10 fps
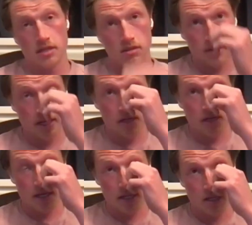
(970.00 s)
that that
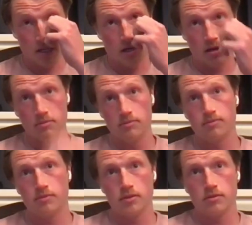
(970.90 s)
night,
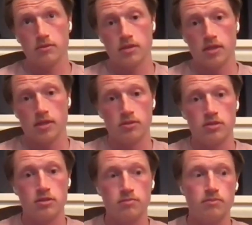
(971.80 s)
um, it
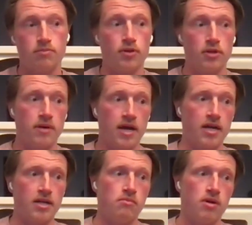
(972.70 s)
was pretty
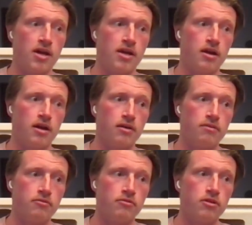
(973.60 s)
bad. My
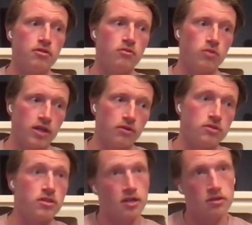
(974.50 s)
when I
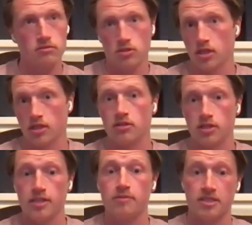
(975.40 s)
was I kind of
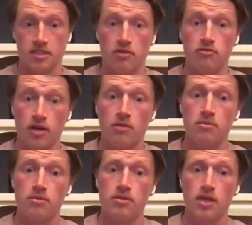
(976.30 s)
cleaned myself
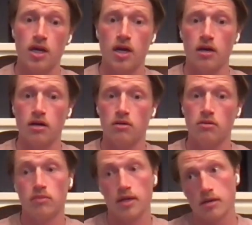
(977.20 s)
up yep.
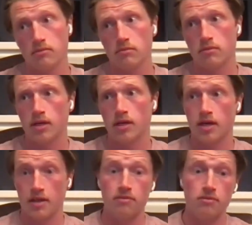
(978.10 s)
um, at,
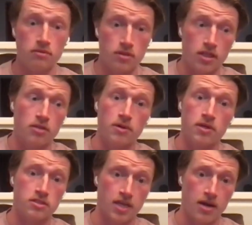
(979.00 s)
at, the other
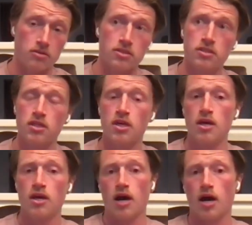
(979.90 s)
person's house.
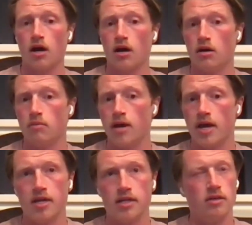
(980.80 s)
Yes. Um,
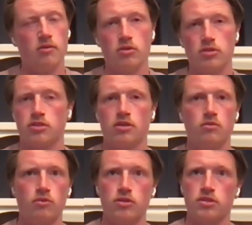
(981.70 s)
and you know it was
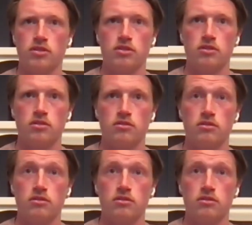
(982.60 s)
it wasn't